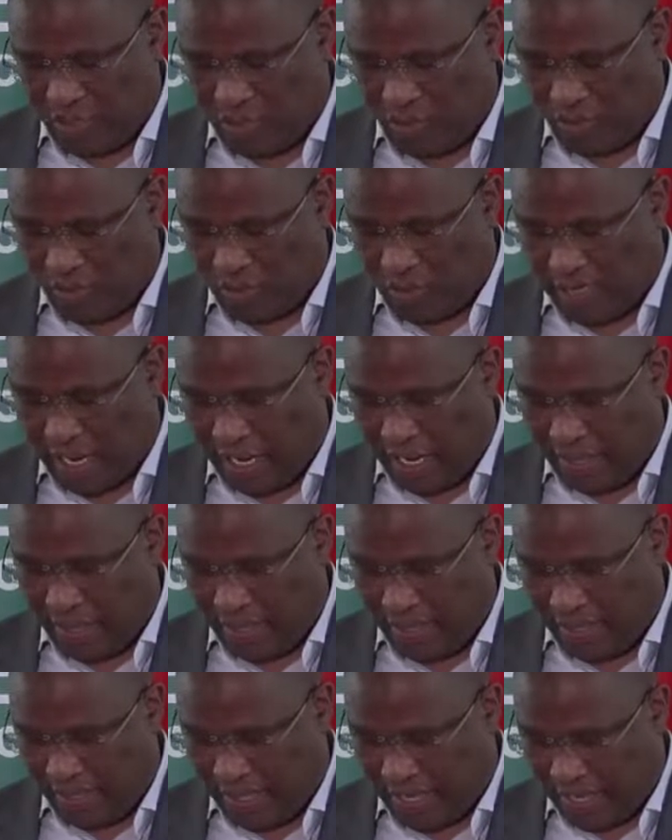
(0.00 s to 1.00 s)
Joe
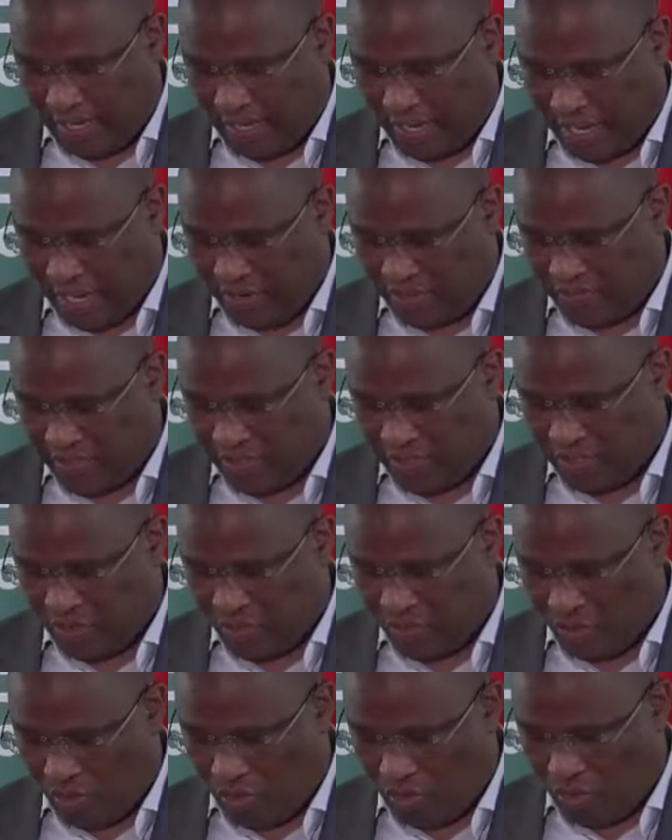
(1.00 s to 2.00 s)
Gabi, and Alfred
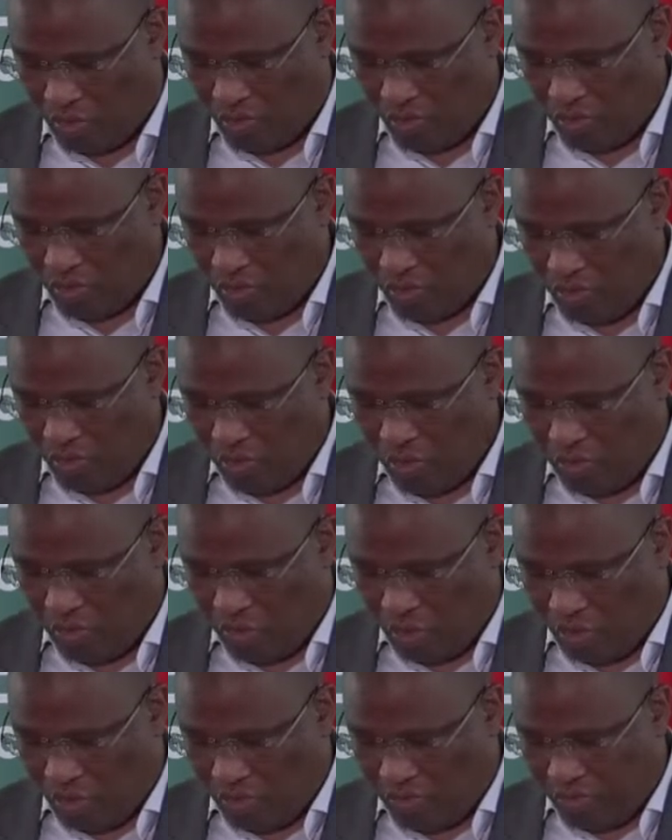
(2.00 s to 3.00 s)
Nzo
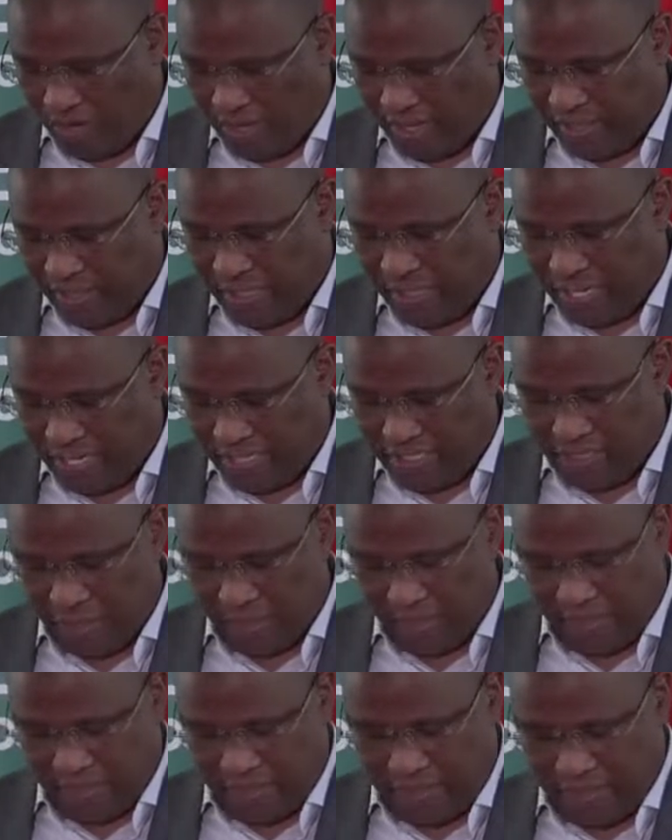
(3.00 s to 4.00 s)
over the
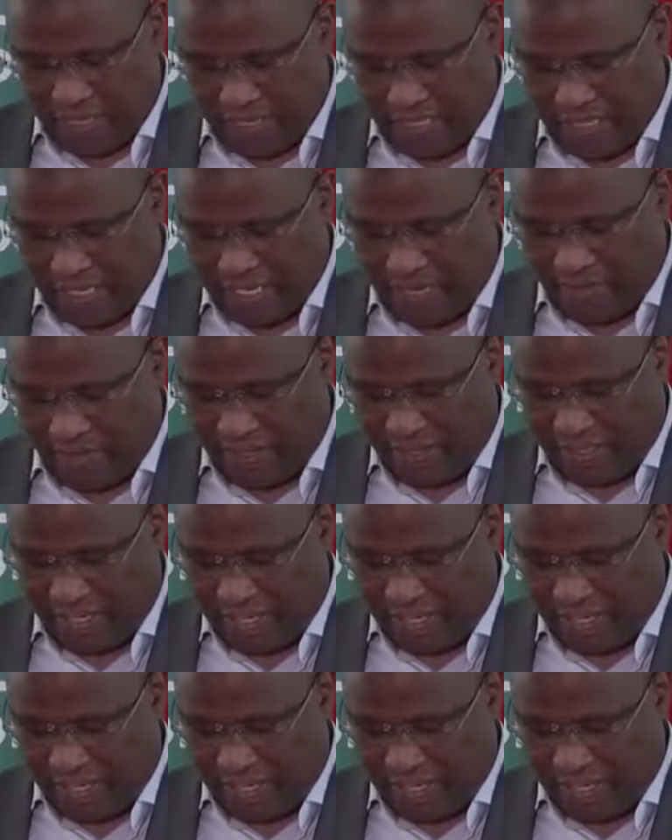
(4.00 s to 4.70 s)
90% recovery